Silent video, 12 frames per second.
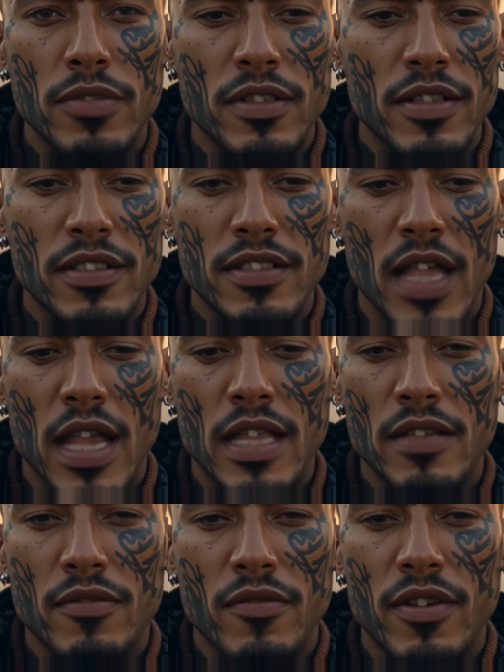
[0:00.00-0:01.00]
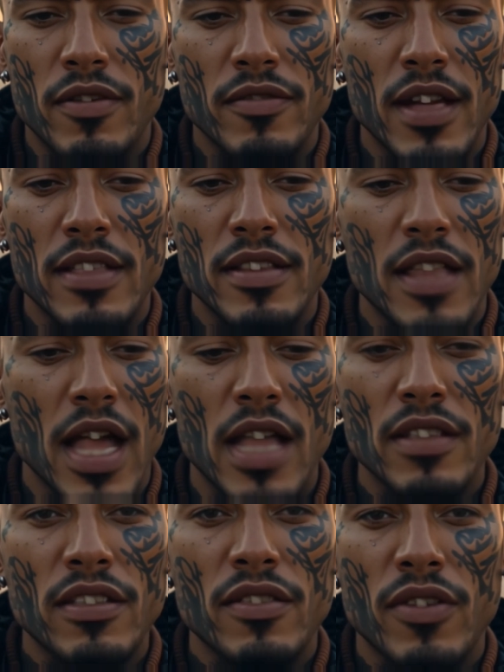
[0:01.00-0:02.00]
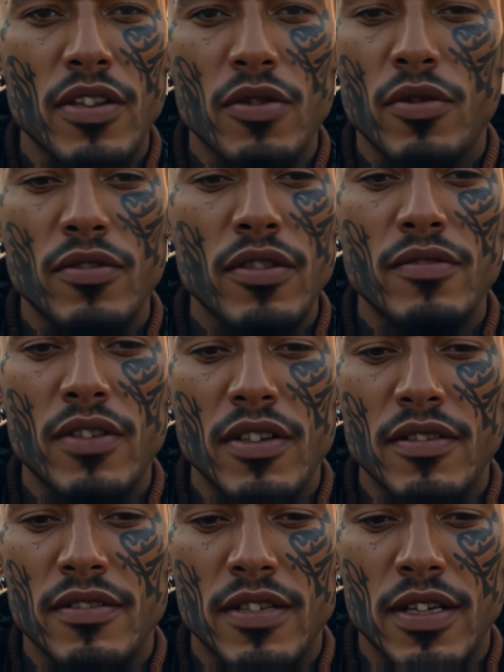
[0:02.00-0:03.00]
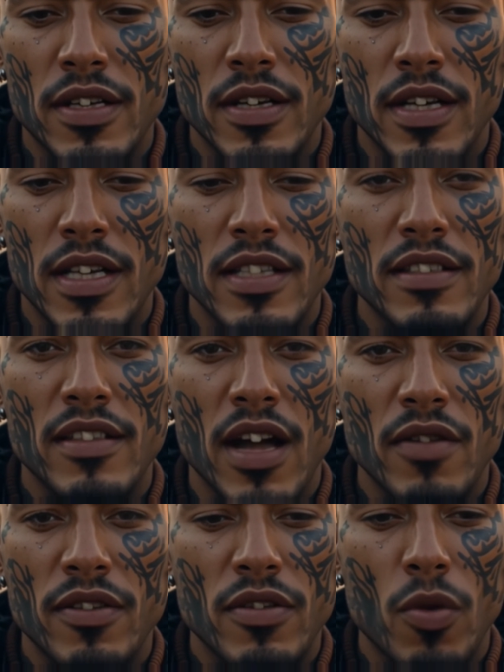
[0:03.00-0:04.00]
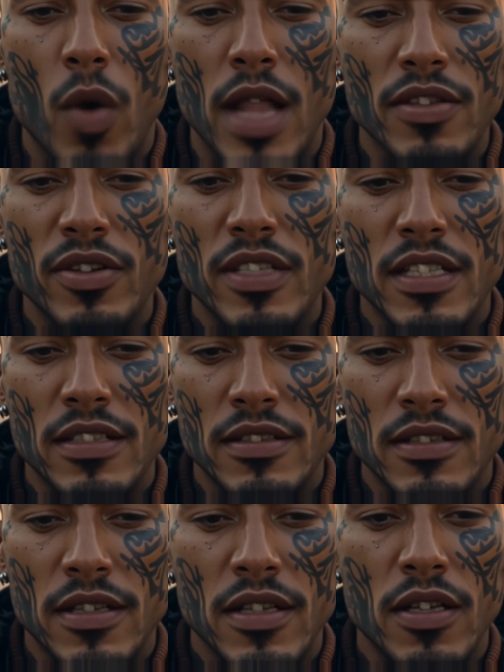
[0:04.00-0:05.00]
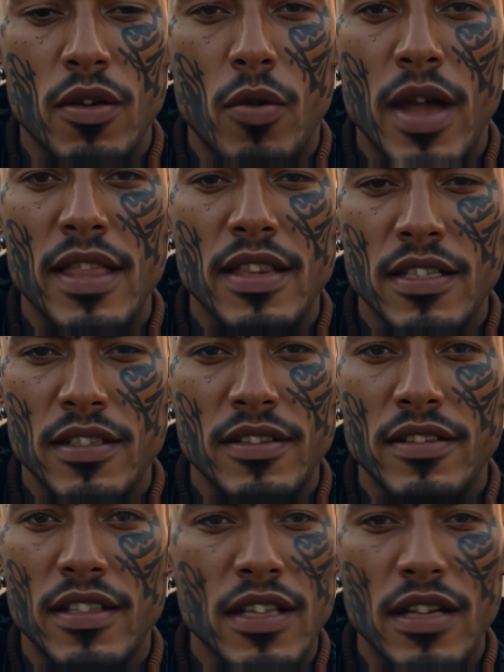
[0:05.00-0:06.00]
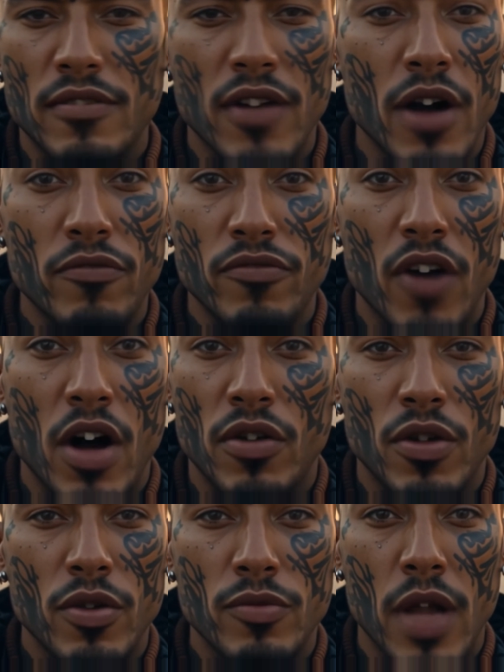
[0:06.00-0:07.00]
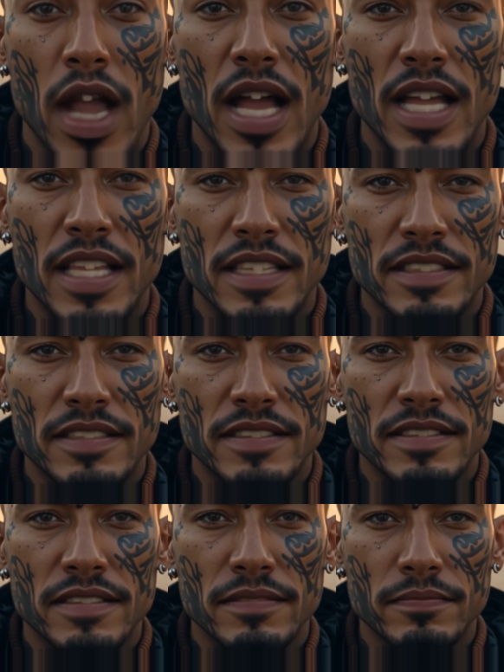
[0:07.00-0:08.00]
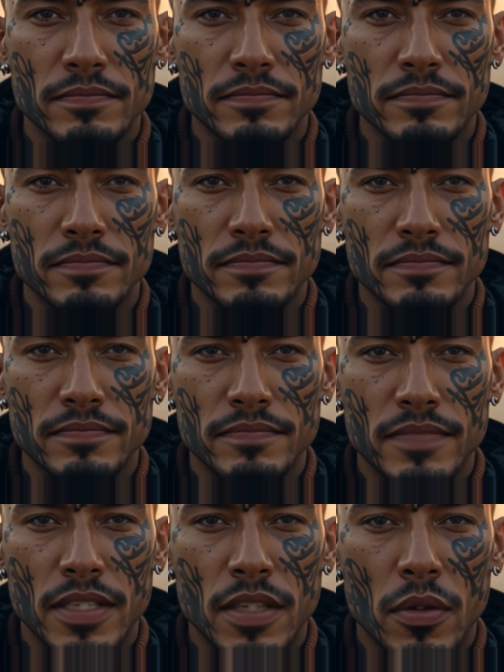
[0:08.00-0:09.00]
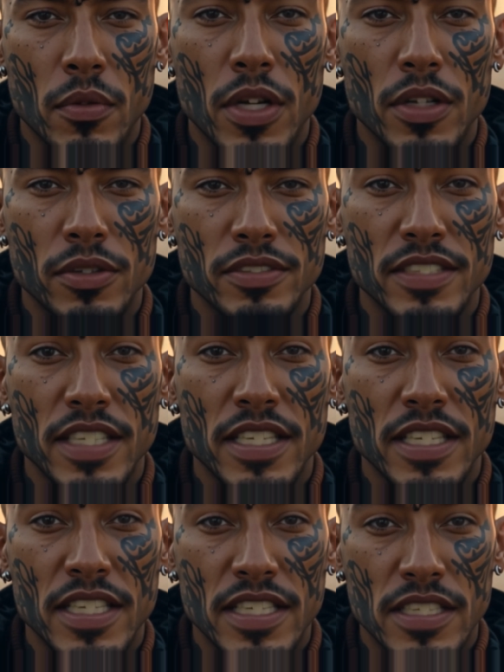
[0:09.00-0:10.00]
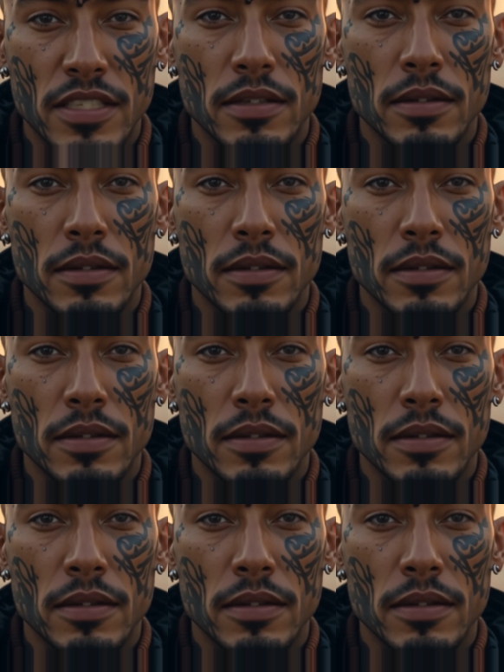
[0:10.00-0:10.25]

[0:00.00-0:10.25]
but today it feels like the end of the universe itself is watching, waiting to see if I'll fall or rise. We'll see.